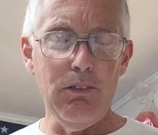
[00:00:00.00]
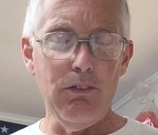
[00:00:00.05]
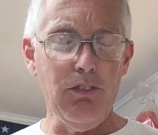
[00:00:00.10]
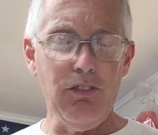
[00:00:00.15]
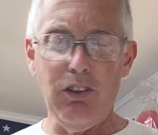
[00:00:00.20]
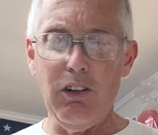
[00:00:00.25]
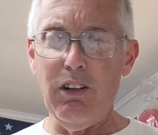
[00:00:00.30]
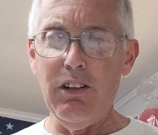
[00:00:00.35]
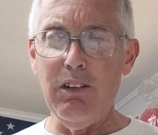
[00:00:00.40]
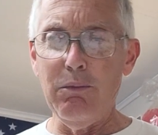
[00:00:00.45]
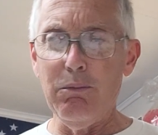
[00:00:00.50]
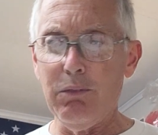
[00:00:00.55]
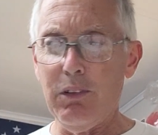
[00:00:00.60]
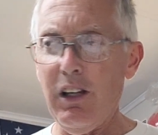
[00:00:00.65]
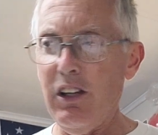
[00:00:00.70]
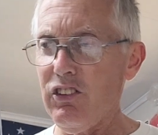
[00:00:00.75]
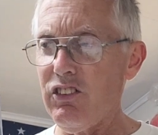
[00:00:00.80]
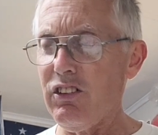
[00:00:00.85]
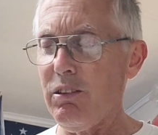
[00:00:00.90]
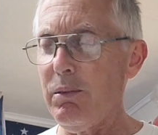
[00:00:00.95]
certain
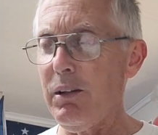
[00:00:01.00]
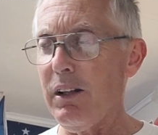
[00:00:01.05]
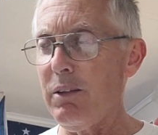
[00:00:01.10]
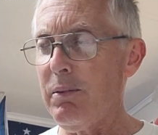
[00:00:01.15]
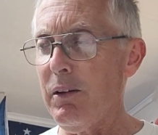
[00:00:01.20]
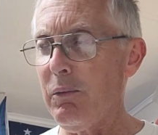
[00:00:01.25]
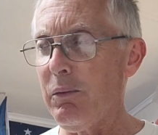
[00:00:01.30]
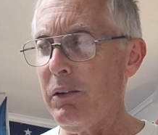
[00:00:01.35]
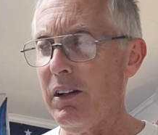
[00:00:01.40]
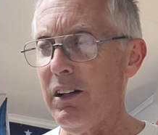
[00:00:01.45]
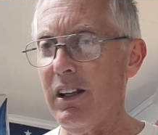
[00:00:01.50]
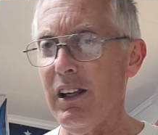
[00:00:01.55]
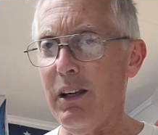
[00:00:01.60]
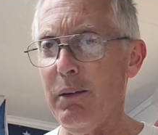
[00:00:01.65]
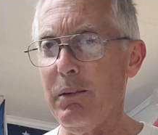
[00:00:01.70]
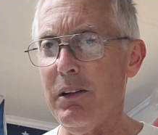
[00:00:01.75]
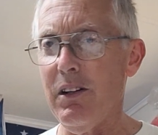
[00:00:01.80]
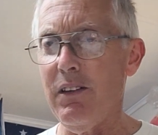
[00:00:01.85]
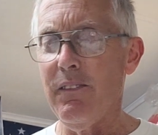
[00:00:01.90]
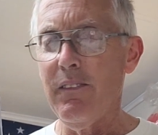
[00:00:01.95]
customer came in one
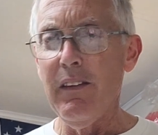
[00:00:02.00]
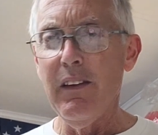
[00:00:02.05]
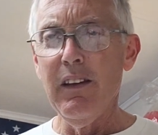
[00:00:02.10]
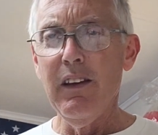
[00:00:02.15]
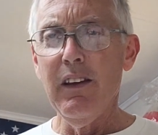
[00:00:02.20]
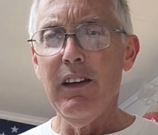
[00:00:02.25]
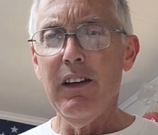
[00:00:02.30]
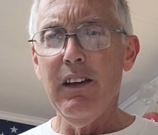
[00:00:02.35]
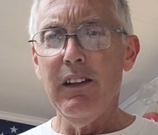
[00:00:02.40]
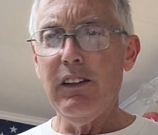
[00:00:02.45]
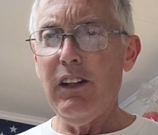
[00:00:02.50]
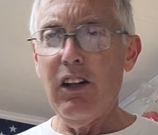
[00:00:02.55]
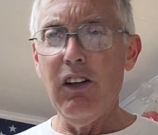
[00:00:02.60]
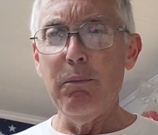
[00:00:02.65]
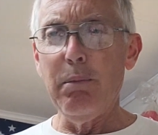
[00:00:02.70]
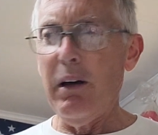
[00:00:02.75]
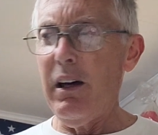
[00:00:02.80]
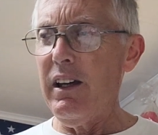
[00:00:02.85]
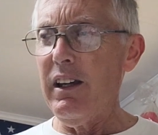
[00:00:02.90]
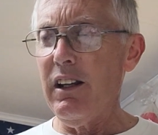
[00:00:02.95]
time and
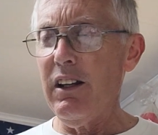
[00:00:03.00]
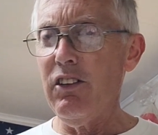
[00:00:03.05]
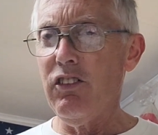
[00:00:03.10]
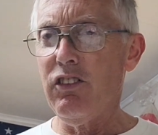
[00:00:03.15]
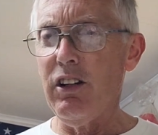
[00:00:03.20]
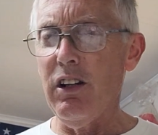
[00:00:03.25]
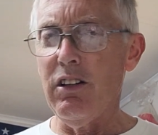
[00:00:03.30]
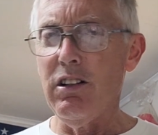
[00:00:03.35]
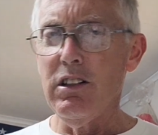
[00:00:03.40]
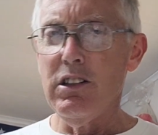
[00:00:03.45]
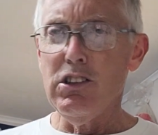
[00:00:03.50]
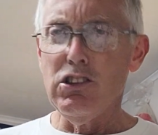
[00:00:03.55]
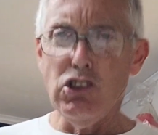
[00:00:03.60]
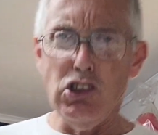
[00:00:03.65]
didn't buy and said,